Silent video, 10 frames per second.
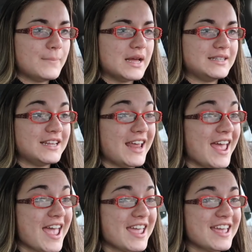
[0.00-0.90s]
But
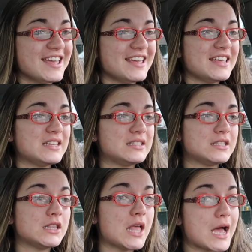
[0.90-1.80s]
today is
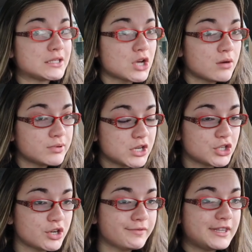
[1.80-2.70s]
the last
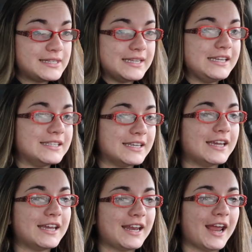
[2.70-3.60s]
competition of the season,
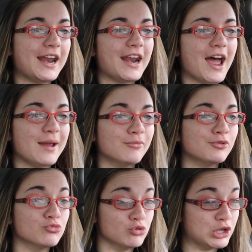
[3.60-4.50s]
and
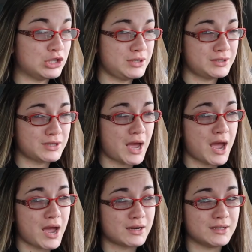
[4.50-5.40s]
I'm really
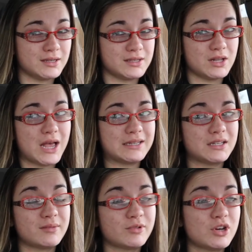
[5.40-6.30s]
sad because it's the
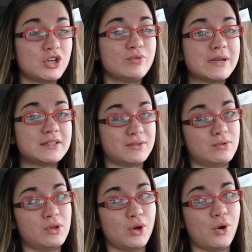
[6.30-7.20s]
last time I'm gonna do my
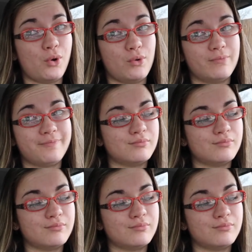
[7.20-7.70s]
solo.